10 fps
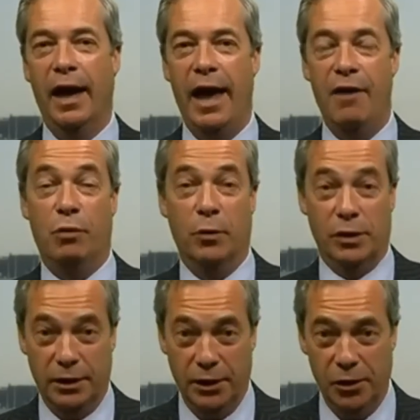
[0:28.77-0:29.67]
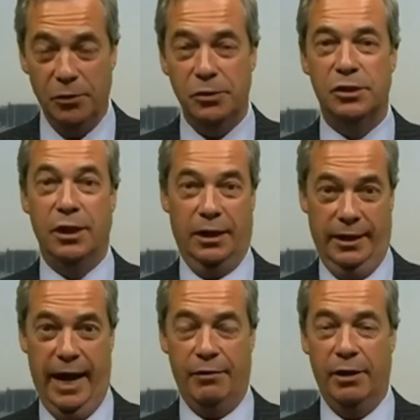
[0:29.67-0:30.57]
If we were to lose
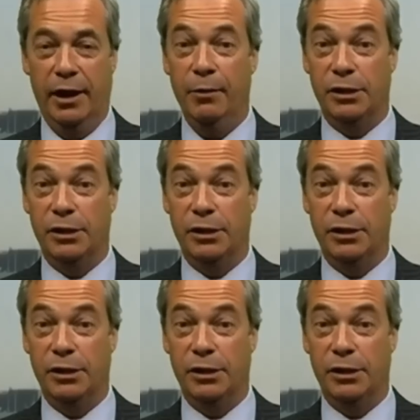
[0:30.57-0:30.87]
narrowly,